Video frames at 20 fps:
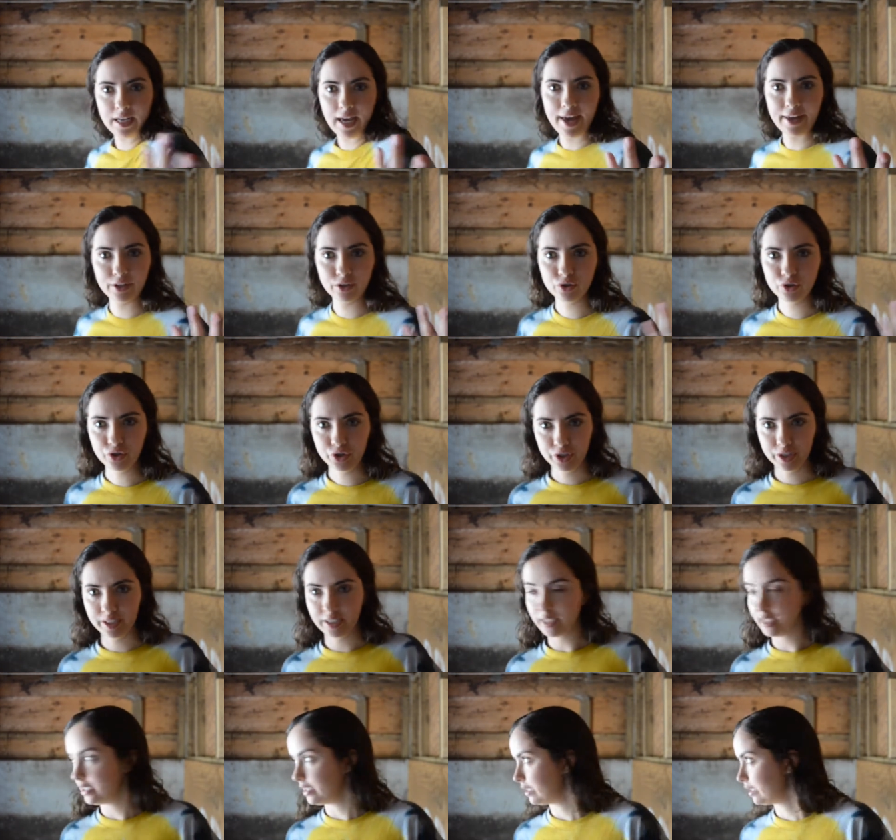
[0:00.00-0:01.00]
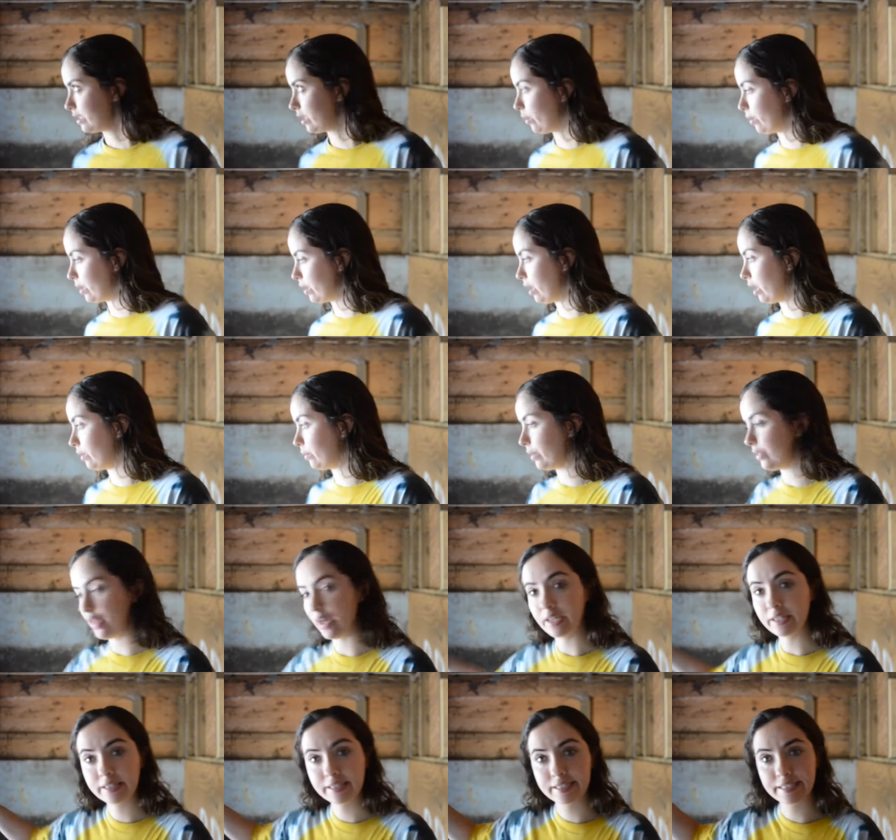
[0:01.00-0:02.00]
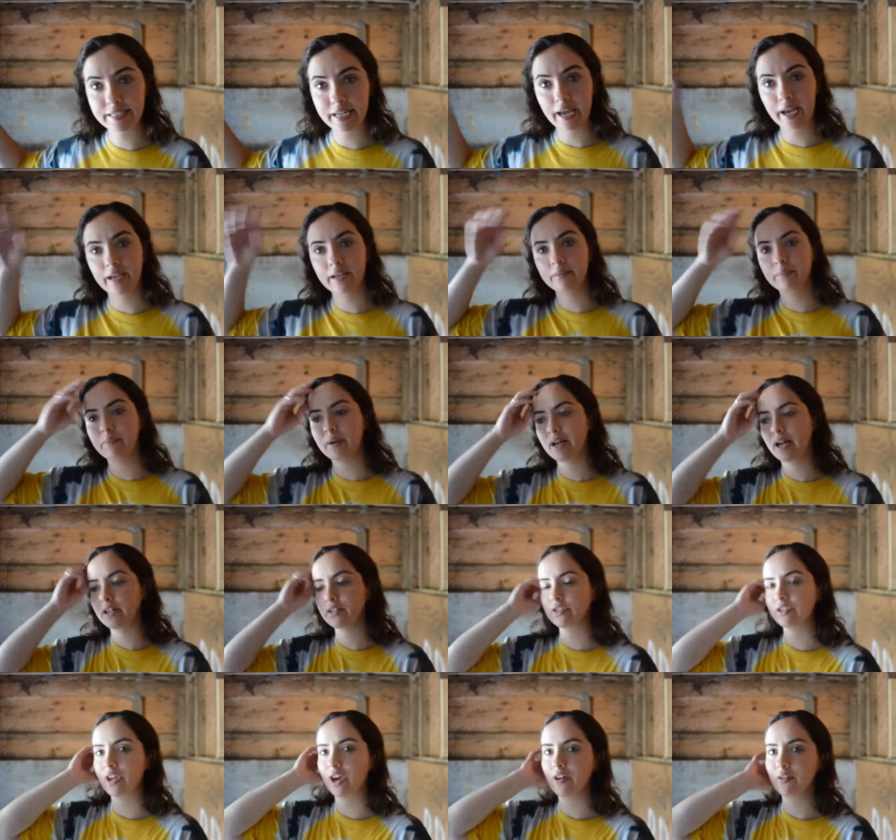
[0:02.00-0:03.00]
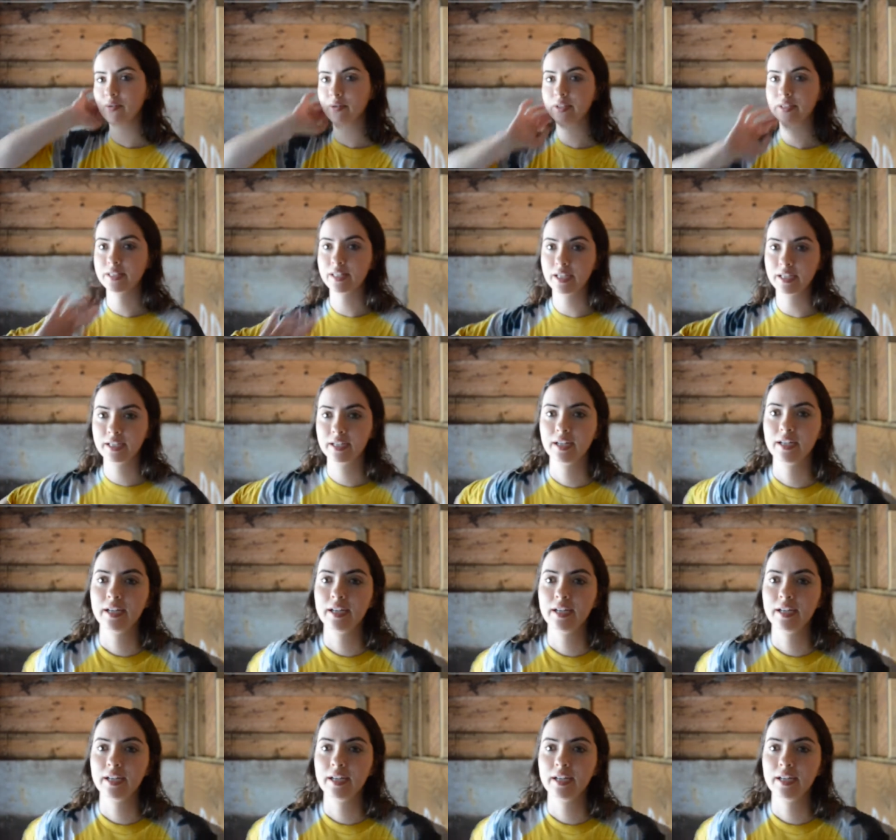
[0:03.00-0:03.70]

energy going on with us today, but I just thought it was like